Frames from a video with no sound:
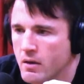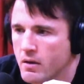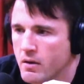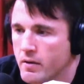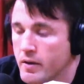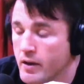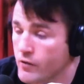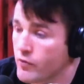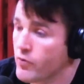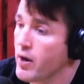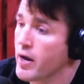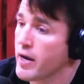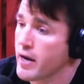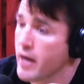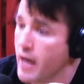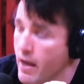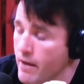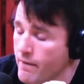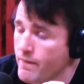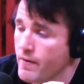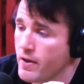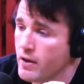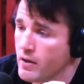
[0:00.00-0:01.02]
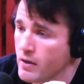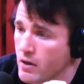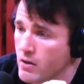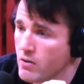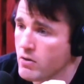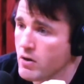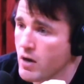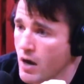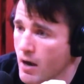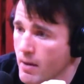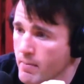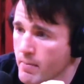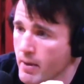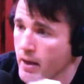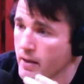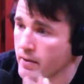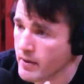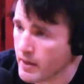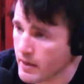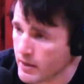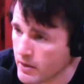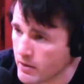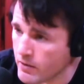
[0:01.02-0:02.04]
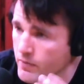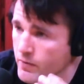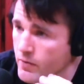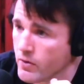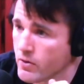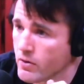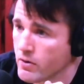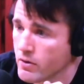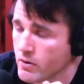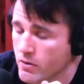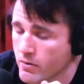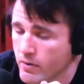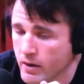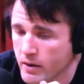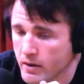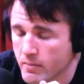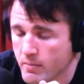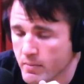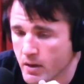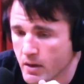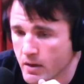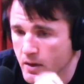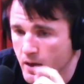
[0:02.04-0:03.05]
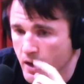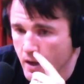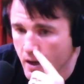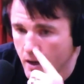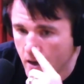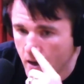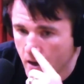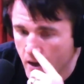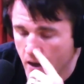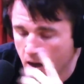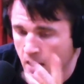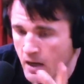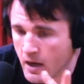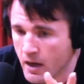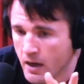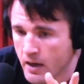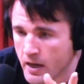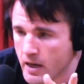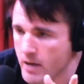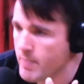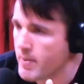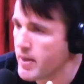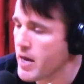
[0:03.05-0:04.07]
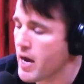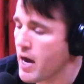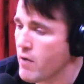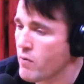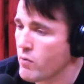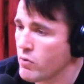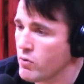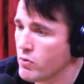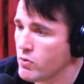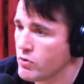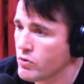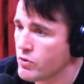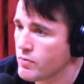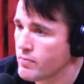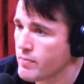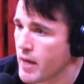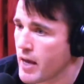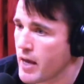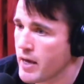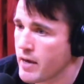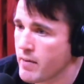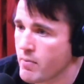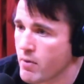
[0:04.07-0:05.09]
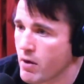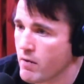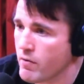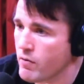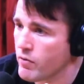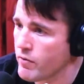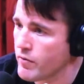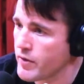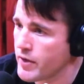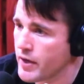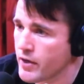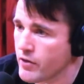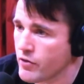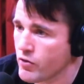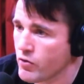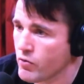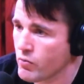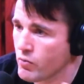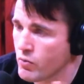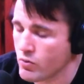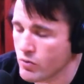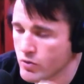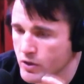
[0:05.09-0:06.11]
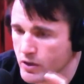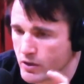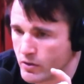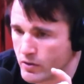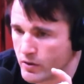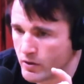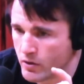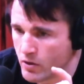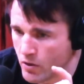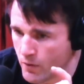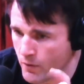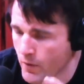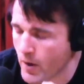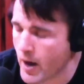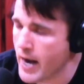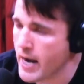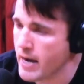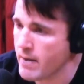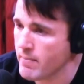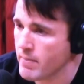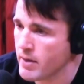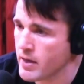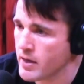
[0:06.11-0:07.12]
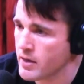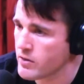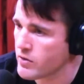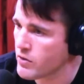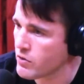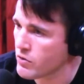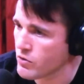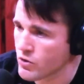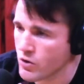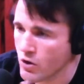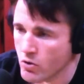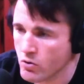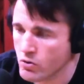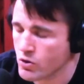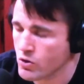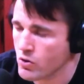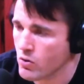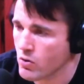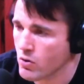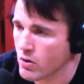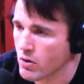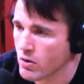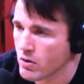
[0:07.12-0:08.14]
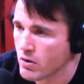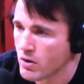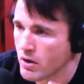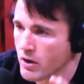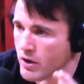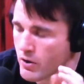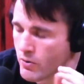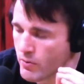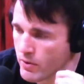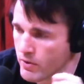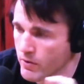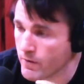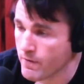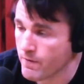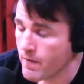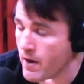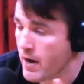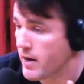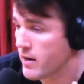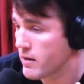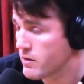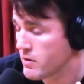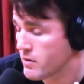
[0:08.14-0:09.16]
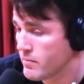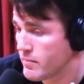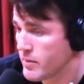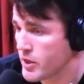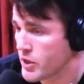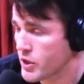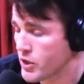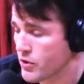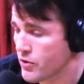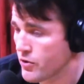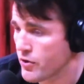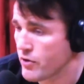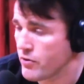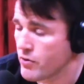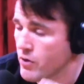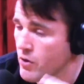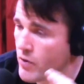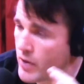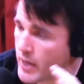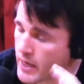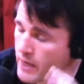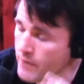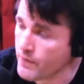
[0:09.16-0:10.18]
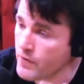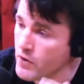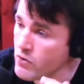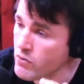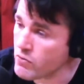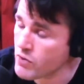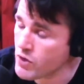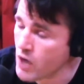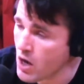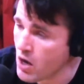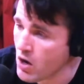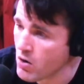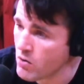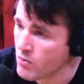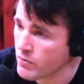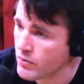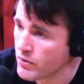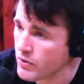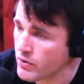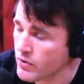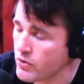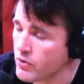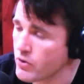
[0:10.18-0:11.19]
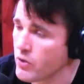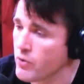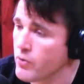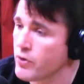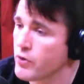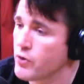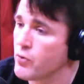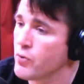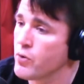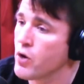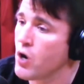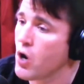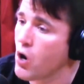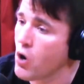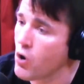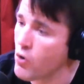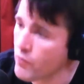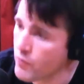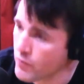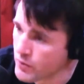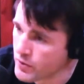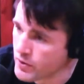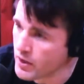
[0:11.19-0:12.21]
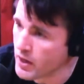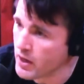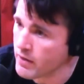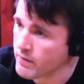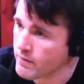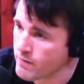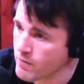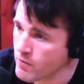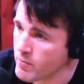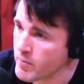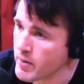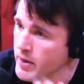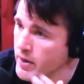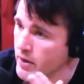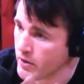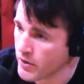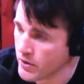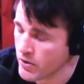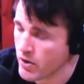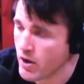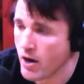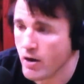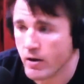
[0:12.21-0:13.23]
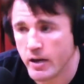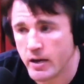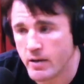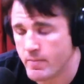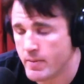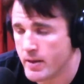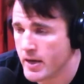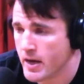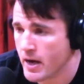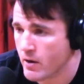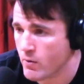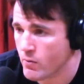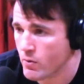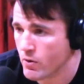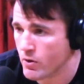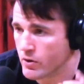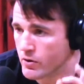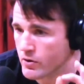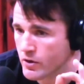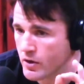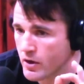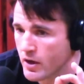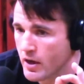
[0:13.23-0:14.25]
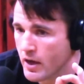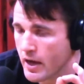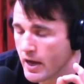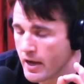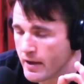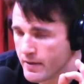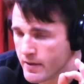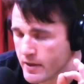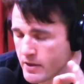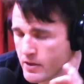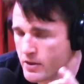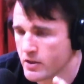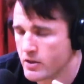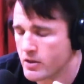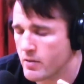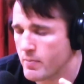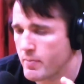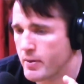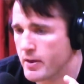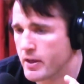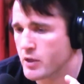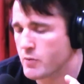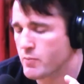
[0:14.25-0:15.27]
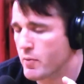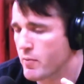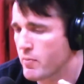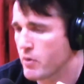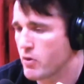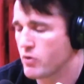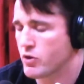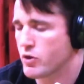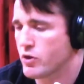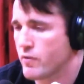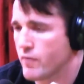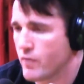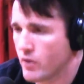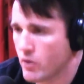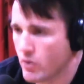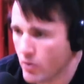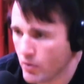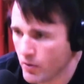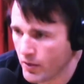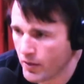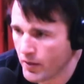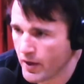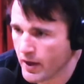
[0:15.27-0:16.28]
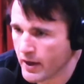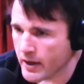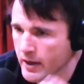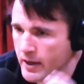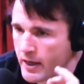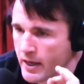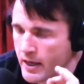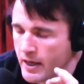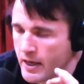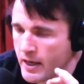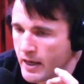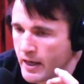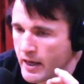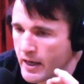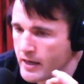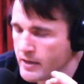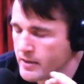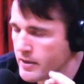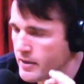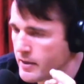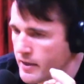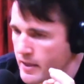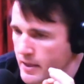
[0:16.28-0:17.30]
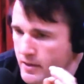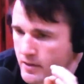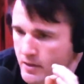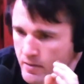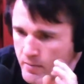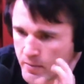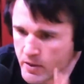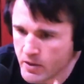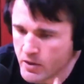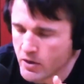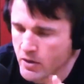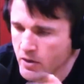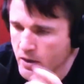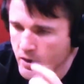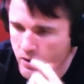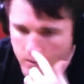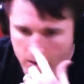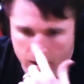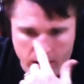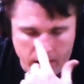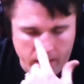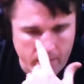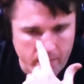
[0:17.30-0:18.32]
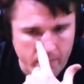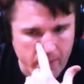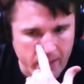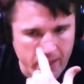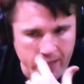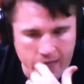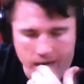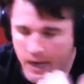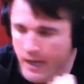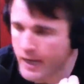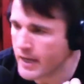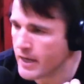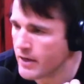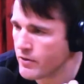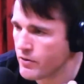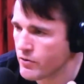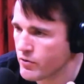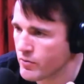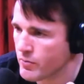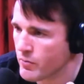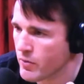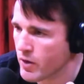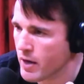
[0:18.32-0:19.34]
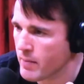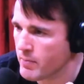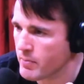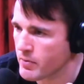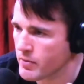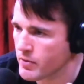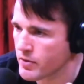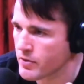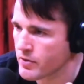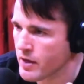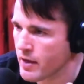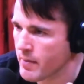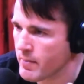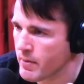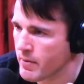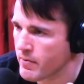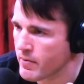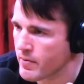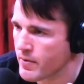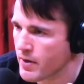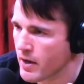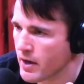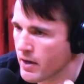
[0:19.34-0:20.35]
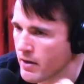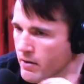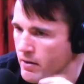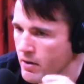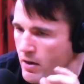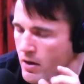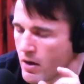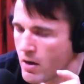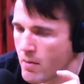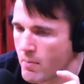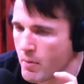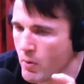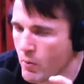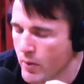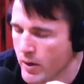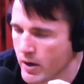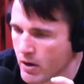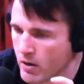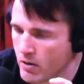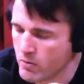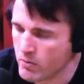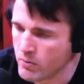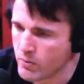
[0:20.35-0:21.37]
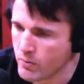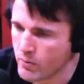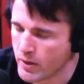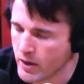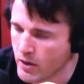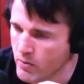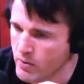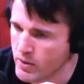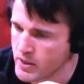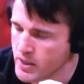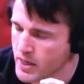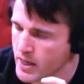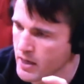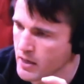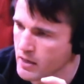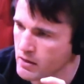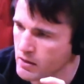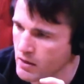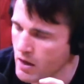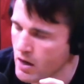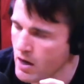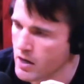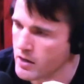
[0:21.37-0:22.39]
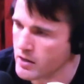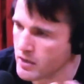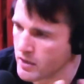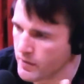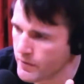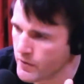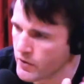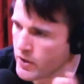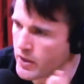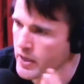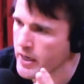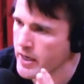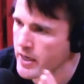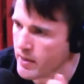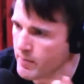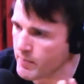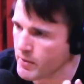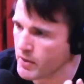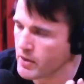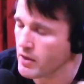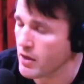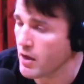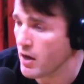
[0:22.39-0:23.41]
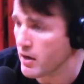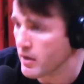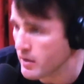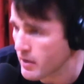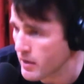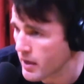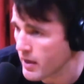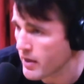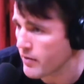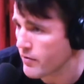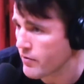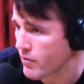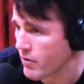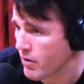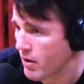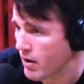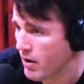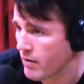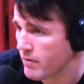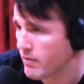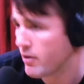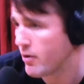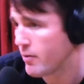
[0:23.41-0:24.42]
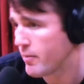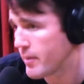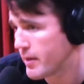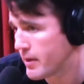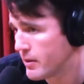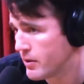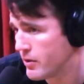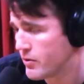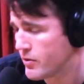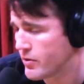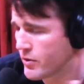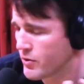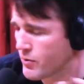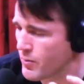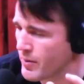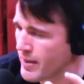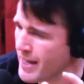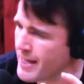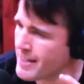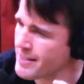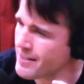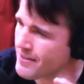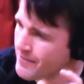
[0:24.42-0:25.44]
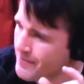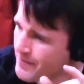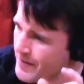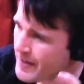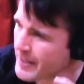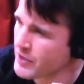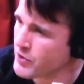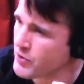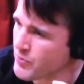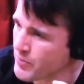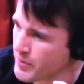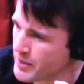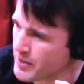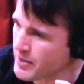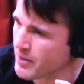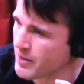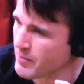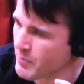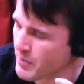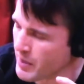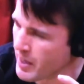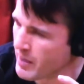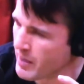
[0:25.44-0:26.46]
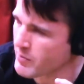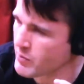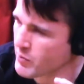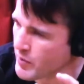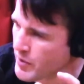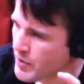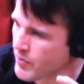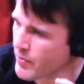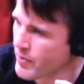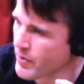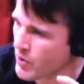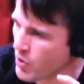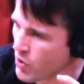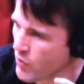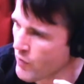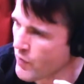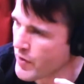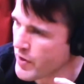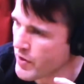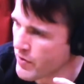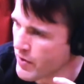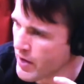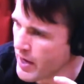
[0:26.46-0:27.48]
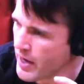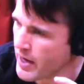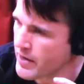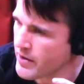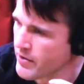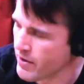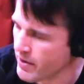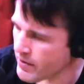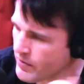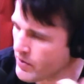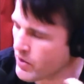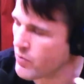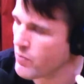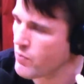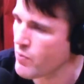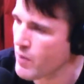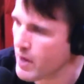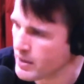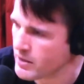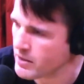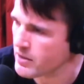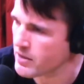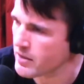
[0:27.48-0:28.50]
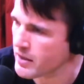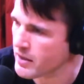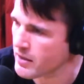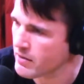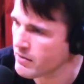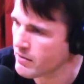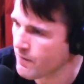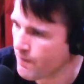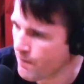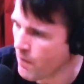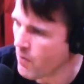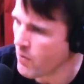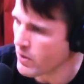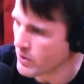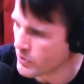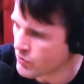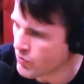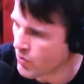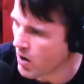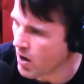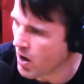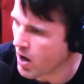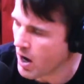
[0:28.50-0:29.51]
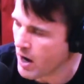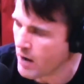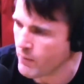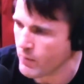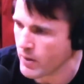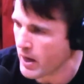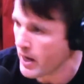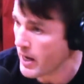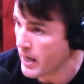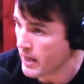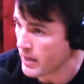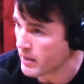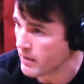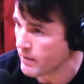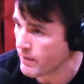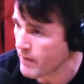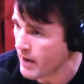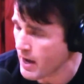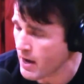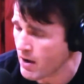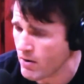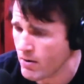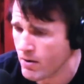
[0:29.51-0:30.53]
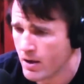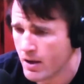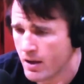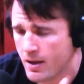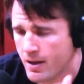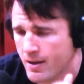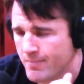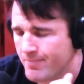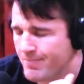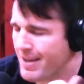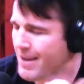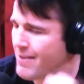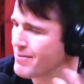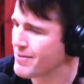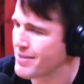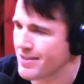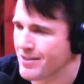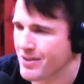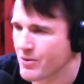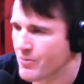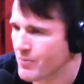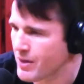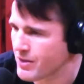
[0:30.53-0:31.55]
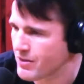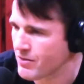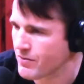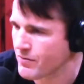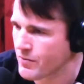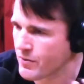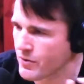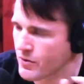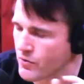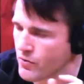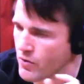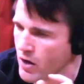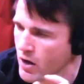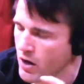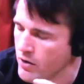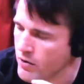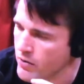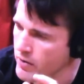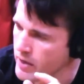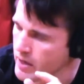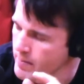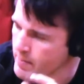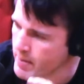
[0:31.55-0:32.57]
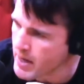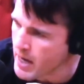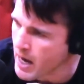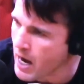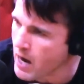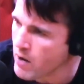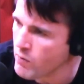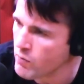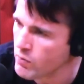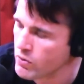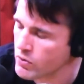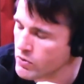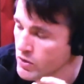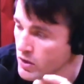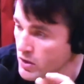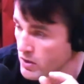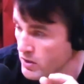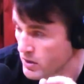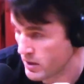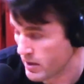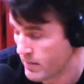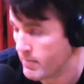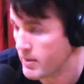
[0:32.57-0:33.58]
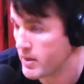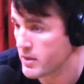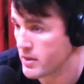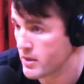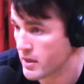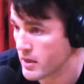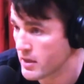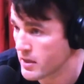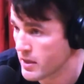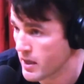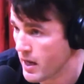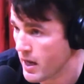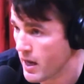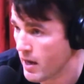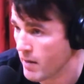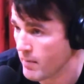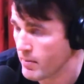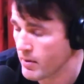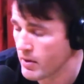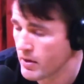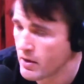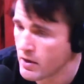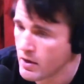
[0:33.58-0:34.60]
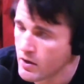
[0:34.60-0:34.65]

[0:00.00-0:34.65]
That's right, FloCombat. Thank you for correcting me on that. EBI rules, Eddie Bravo Invitational rules. They'll go for 8 minutes. There's no score. You either find a submission or you don't. If you don't, you go into an overtime format. Now, you know how EBI works. And this is the biggest promotion of the whole thing. Isn't that somebody's going to go out and compete. And I got to do some grappling since I've been retired. But we always had a clause that if you could eat up the clock, you got to draw. Nobody loses. Well, that's a victory sometimes when you're in over your head. You're out there wrestling for a draw. When I had Gavao, I was out there wrestling for a draw. Under EBI rules, somebody's going to tap.